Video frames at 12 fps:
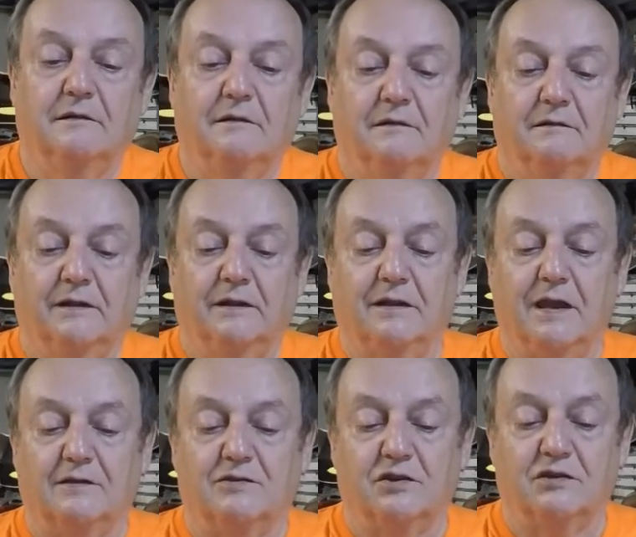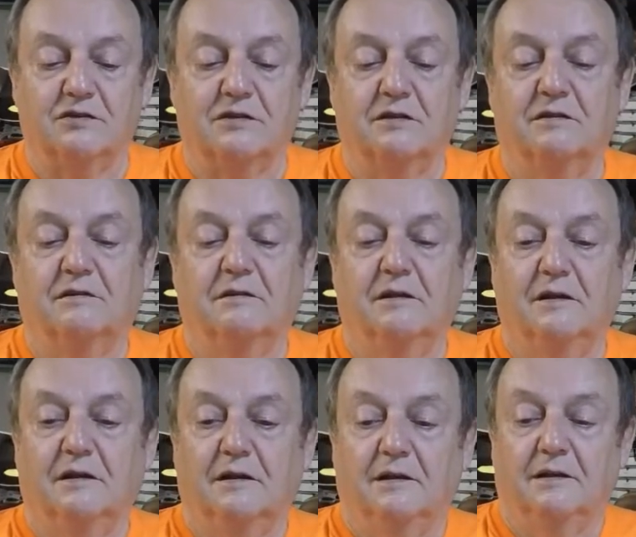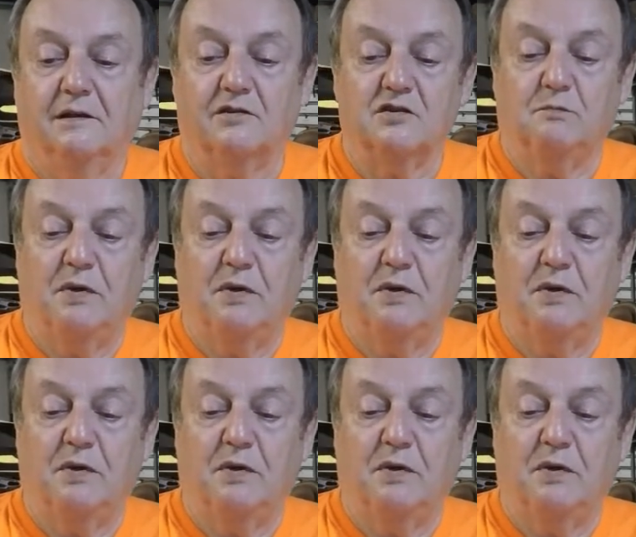that catches. There's a